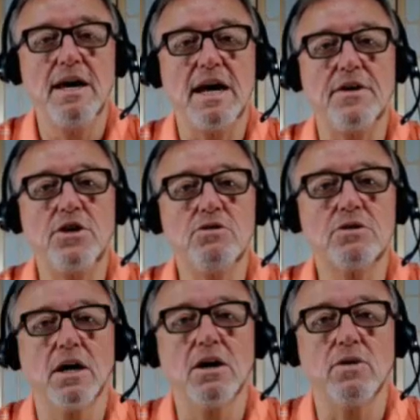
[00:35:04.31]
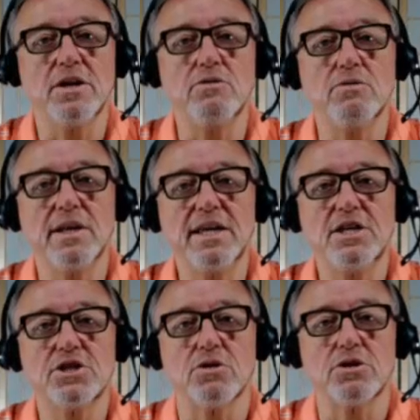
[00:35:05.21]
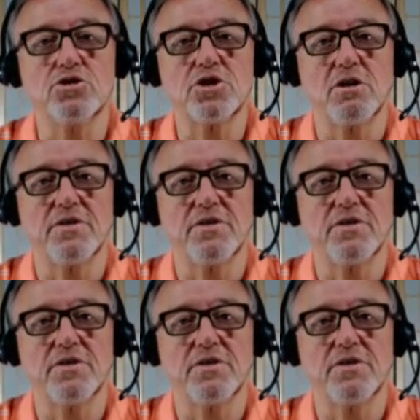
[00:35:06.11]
And then you go and you lease or you sell